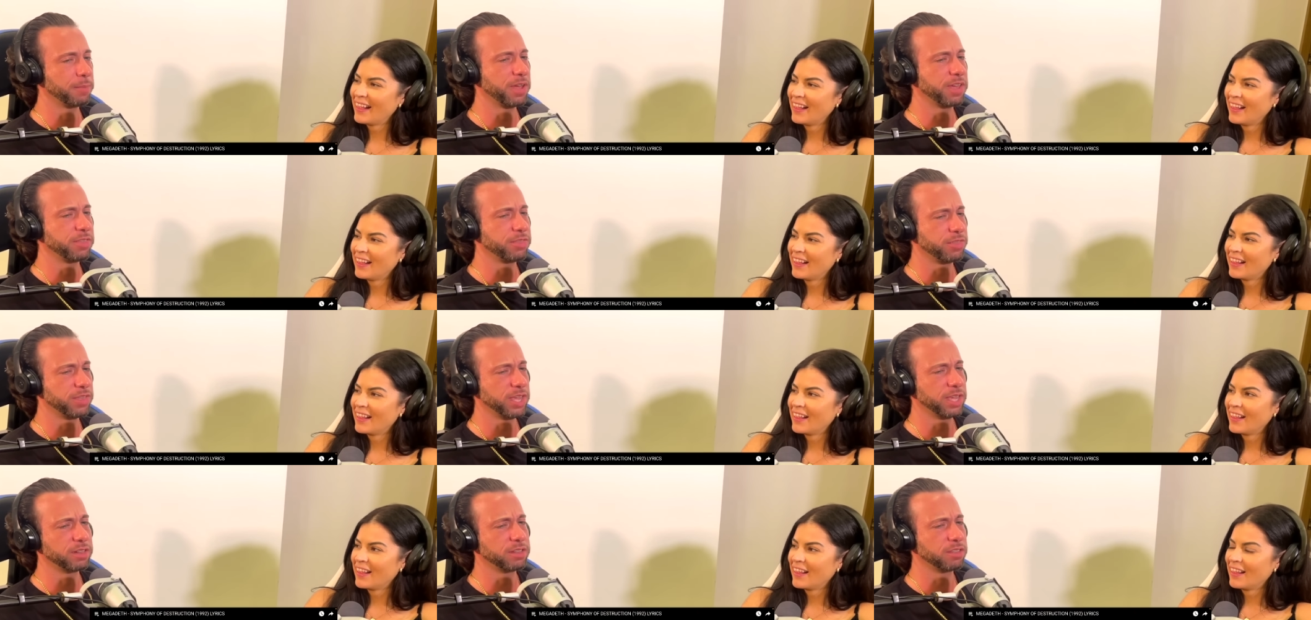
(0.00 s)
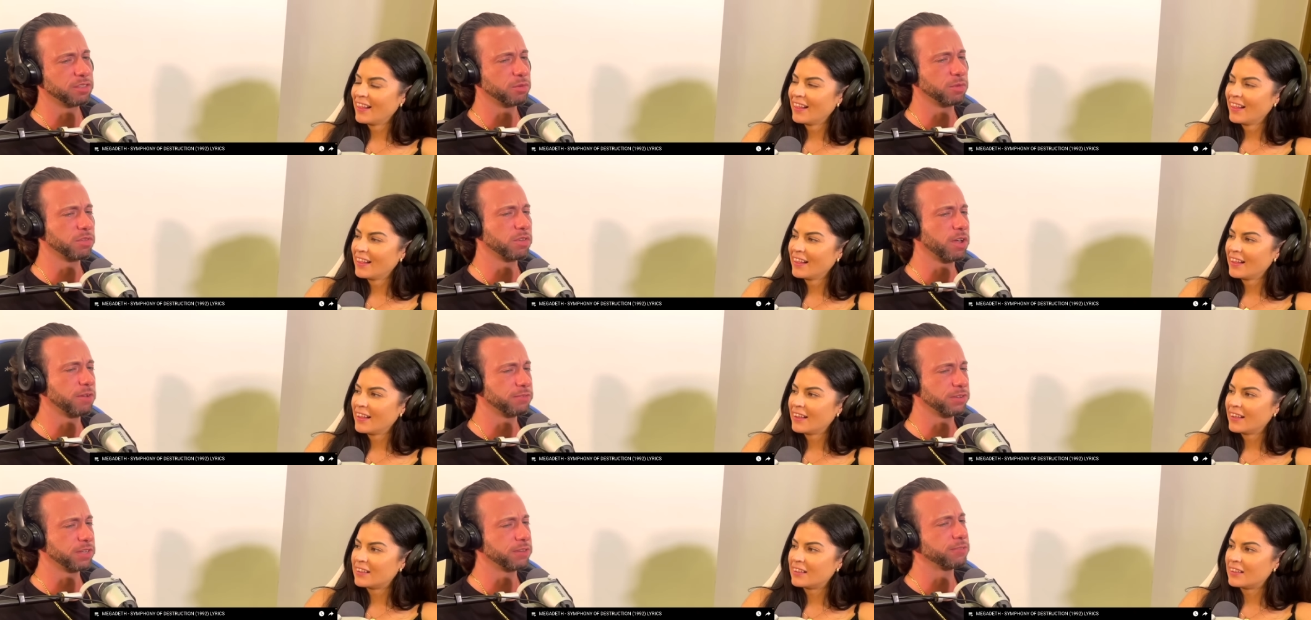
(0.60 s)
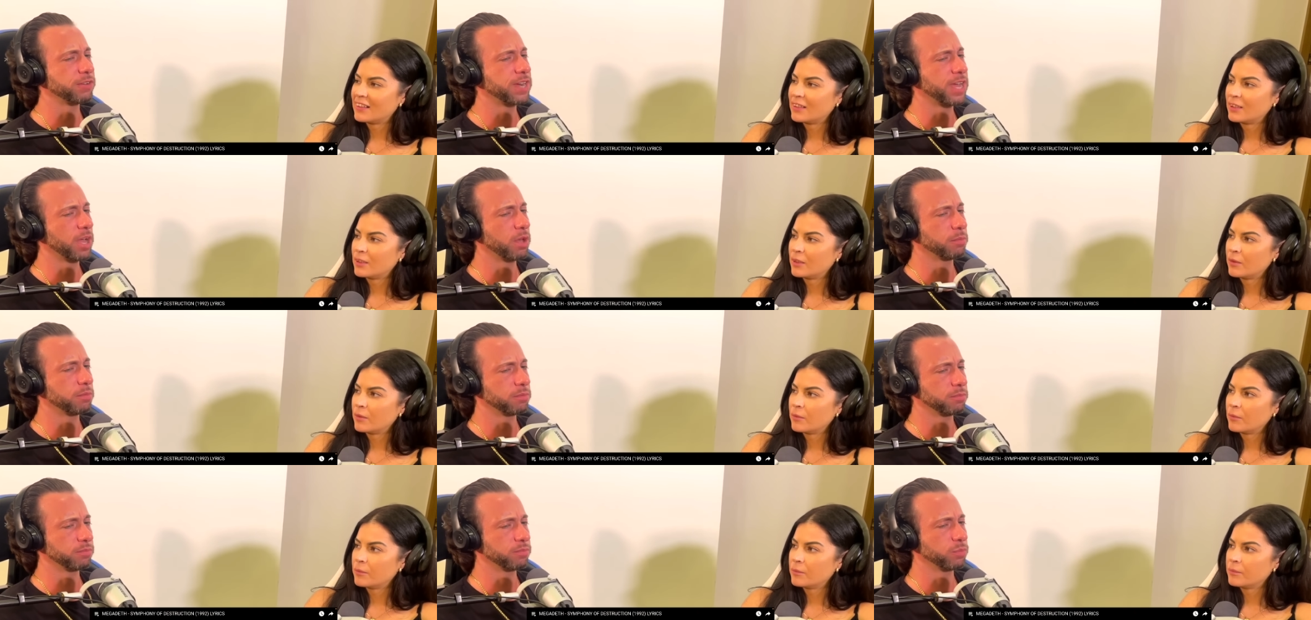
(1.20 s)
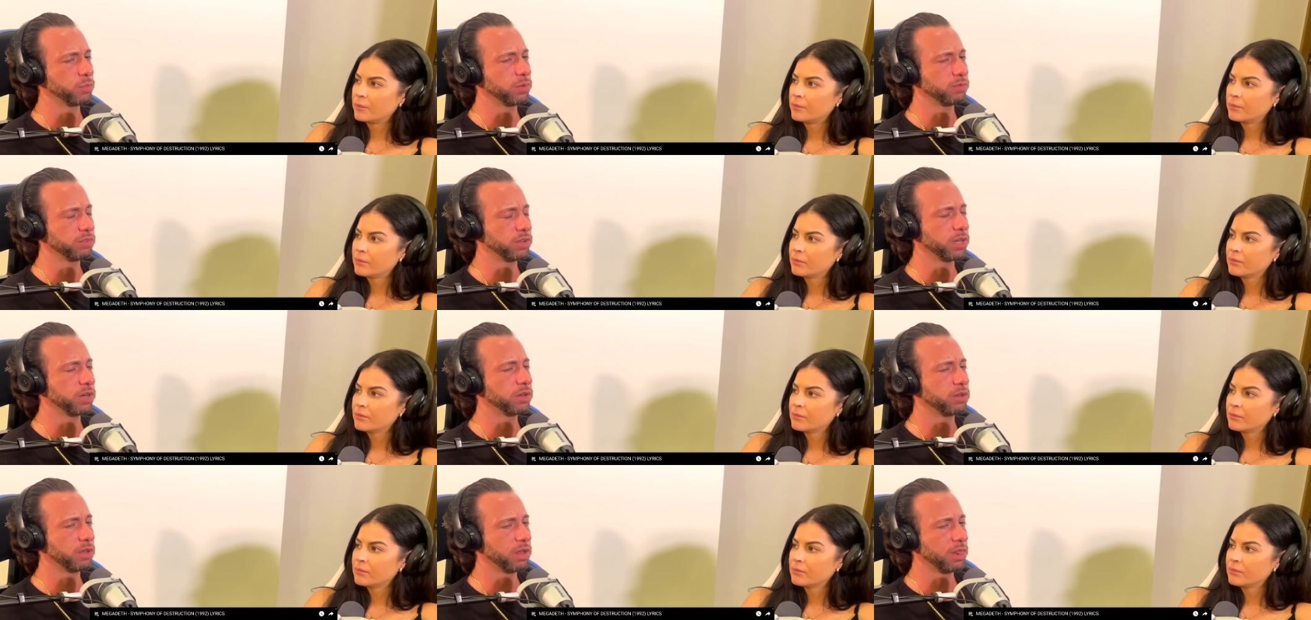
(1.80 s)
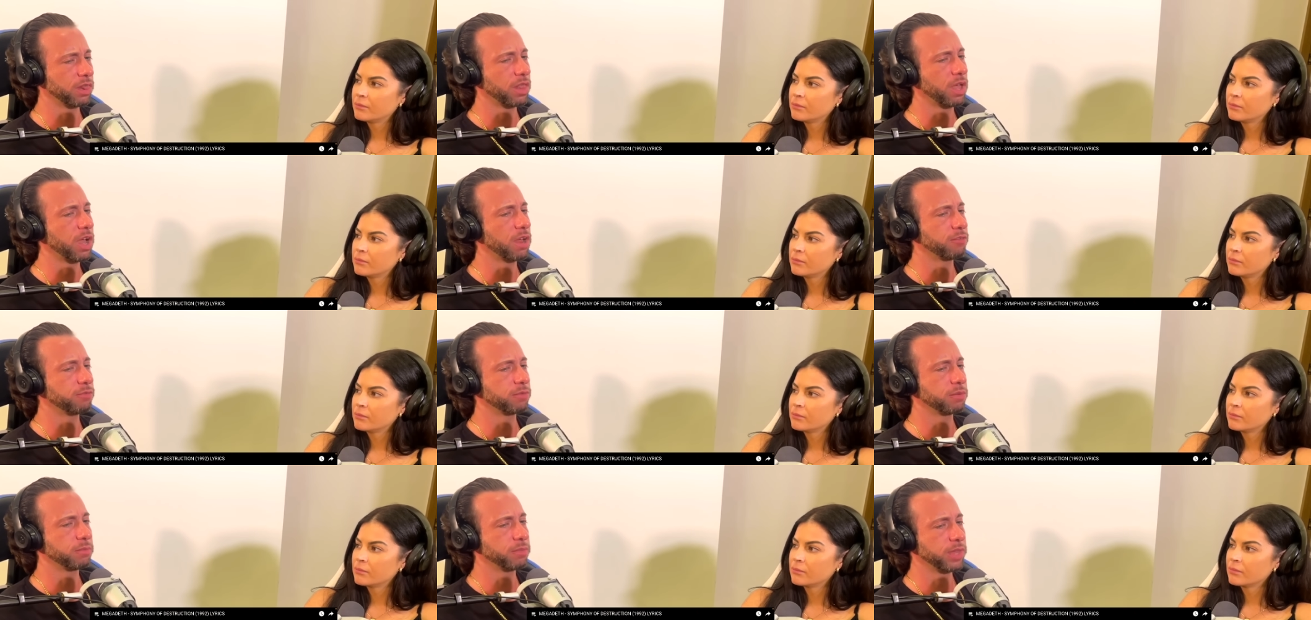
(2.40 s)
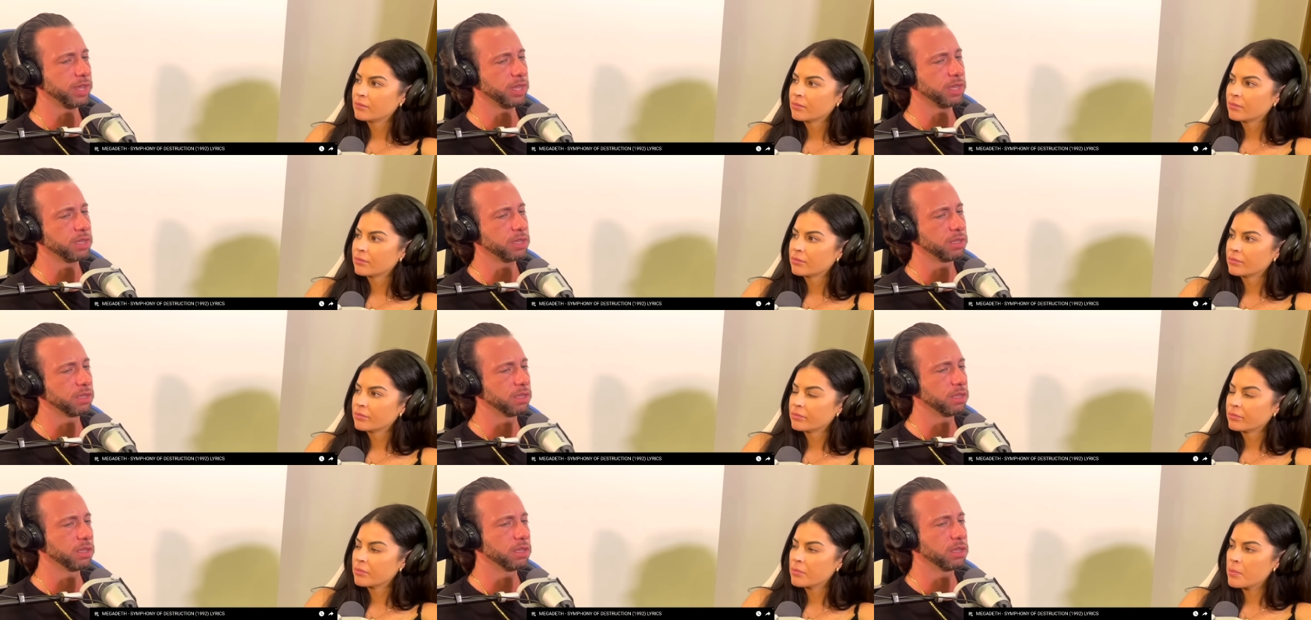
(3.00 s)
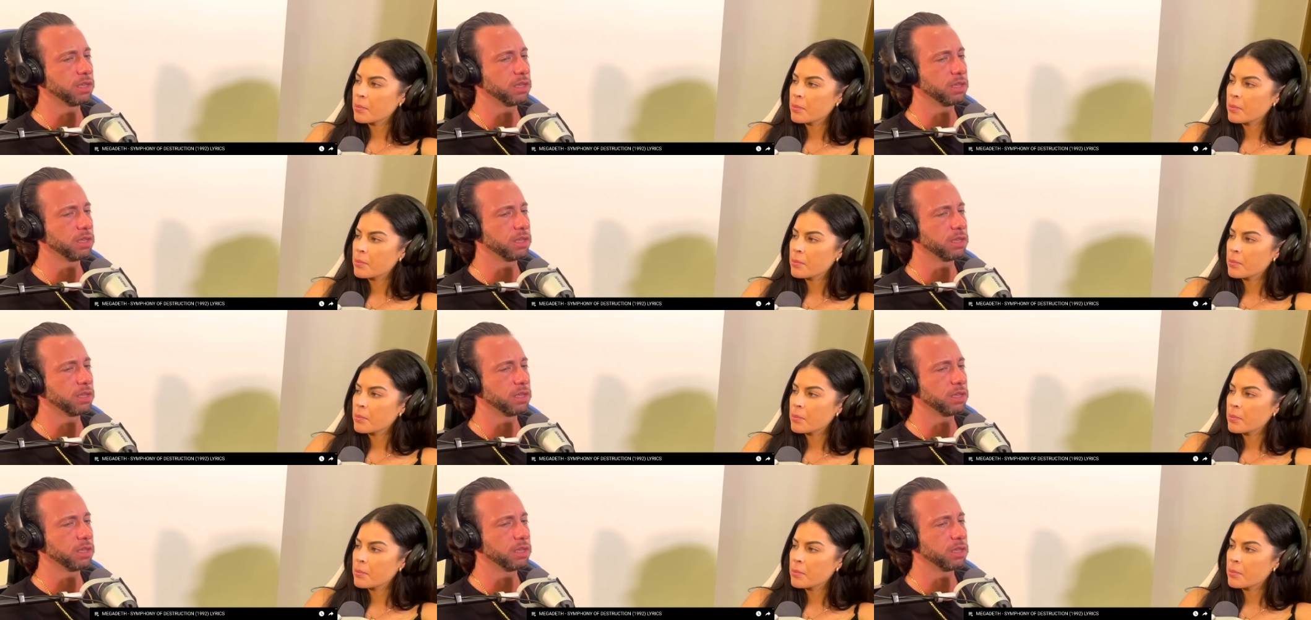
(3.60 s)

Speaker 1: um, I think this was off a different album. We've done a lot from like